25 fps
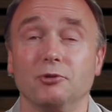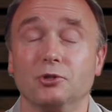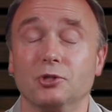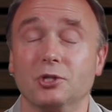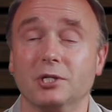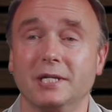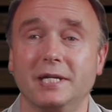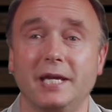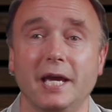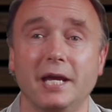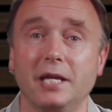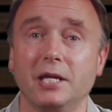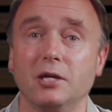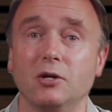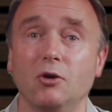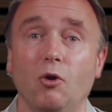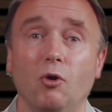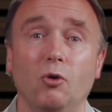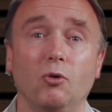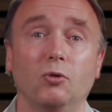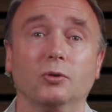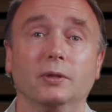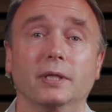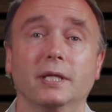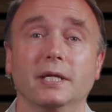It's getting
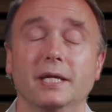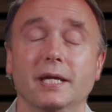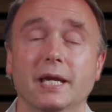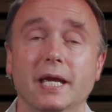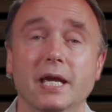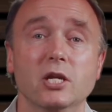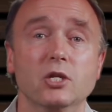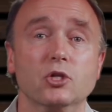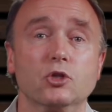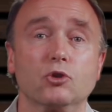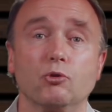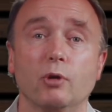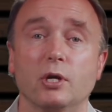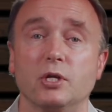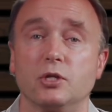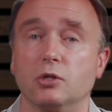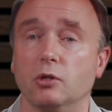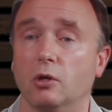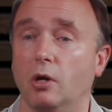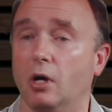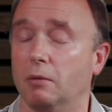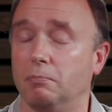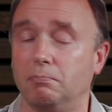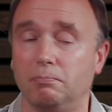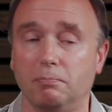all the
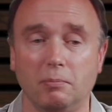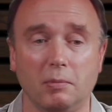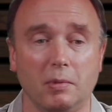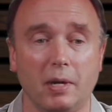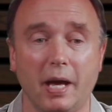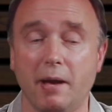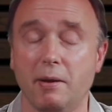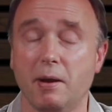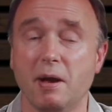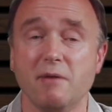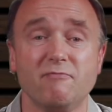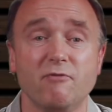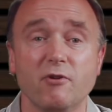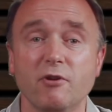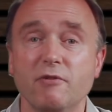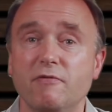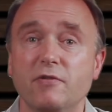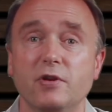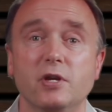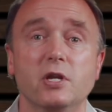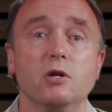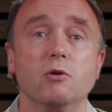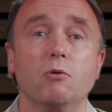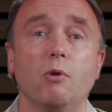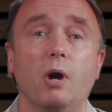interest. Every
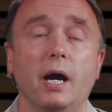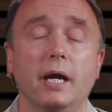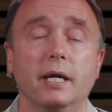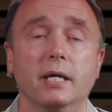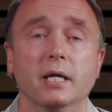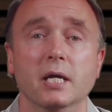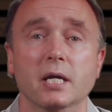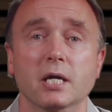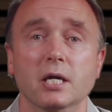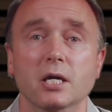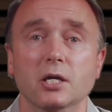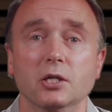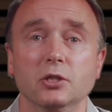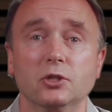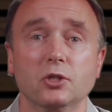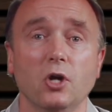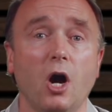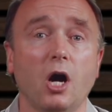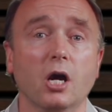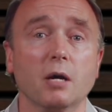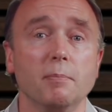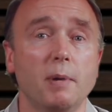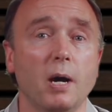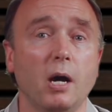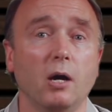video I
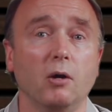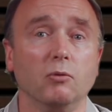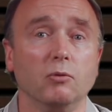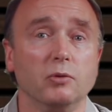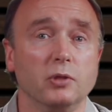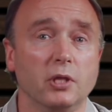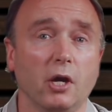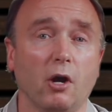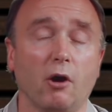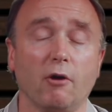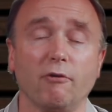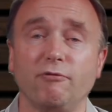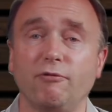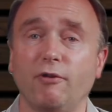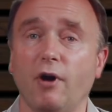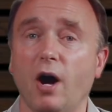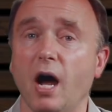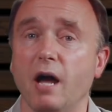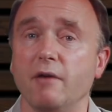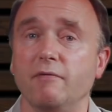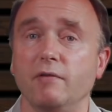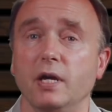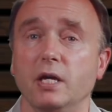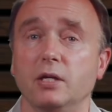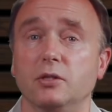talk about the
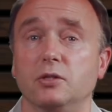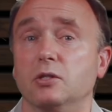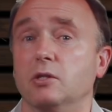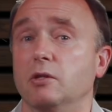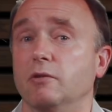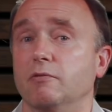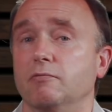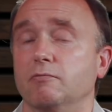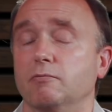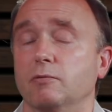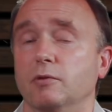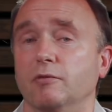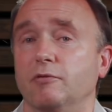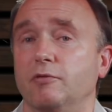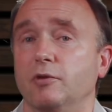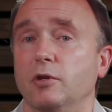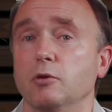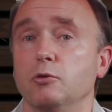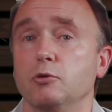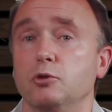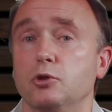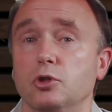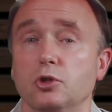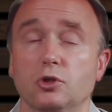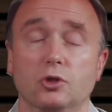R5, the
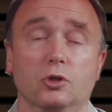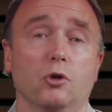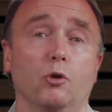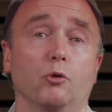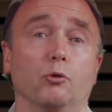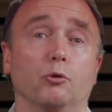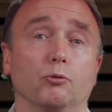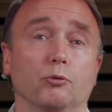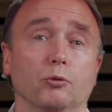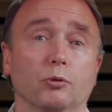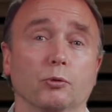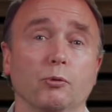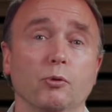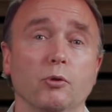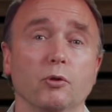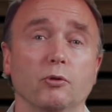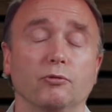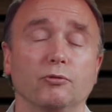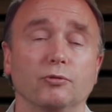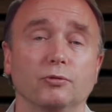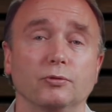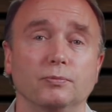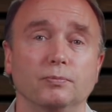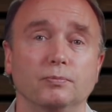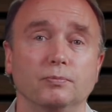views just go through the
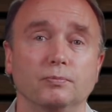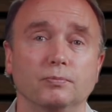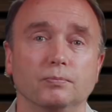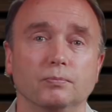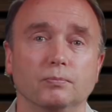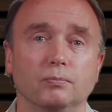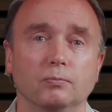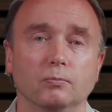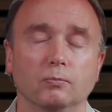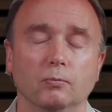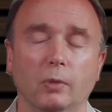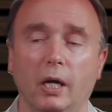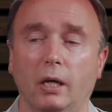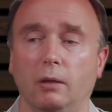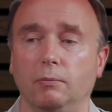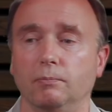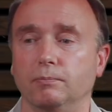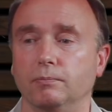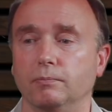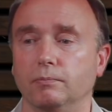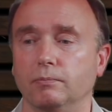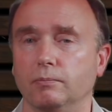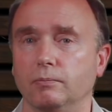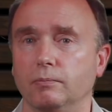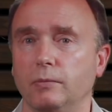roof. Well,
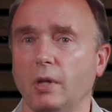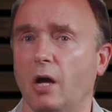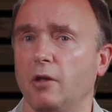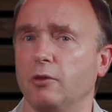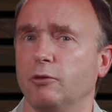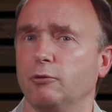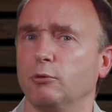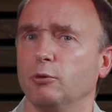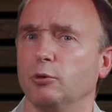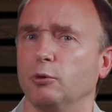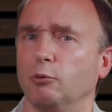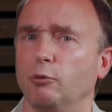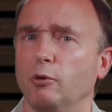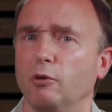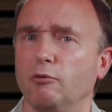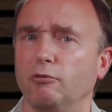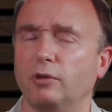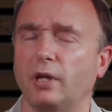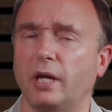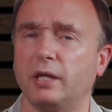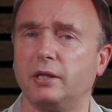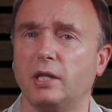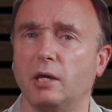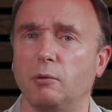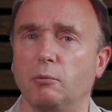not through the roof
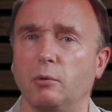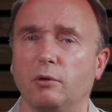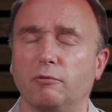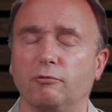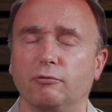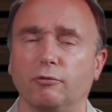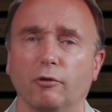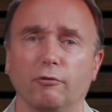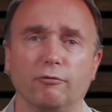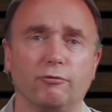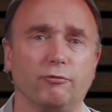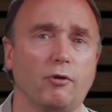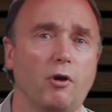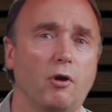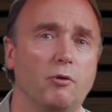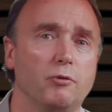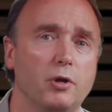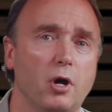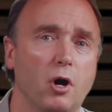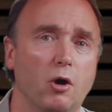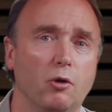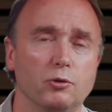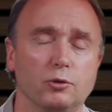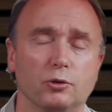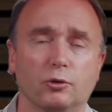like they would for
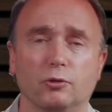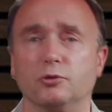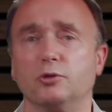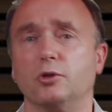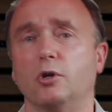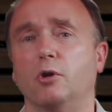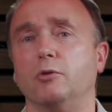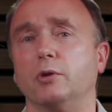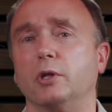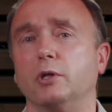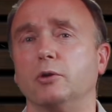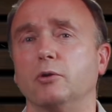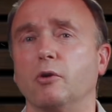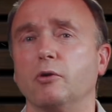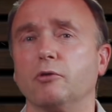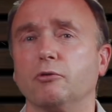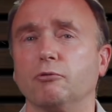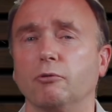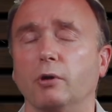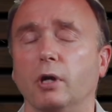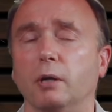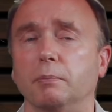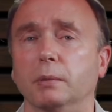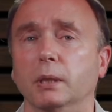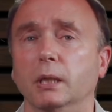Fronos or Tony
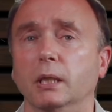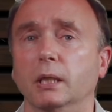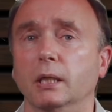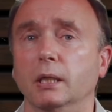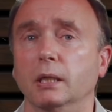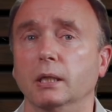Northrop.